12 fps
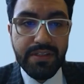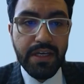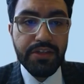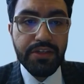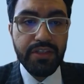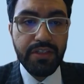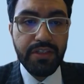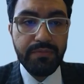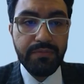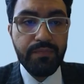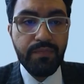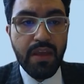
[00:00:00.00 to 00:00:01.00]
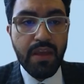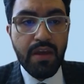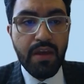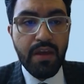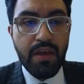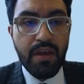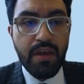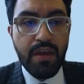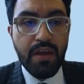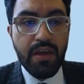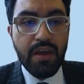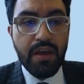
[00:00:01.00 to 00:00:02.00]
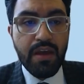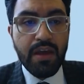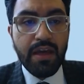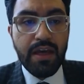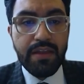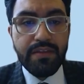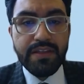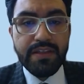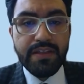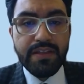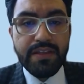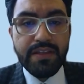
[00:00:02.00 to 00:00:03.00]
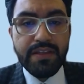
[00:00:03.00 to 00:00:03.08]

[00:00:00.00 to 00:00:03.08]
surgical stabilization, this could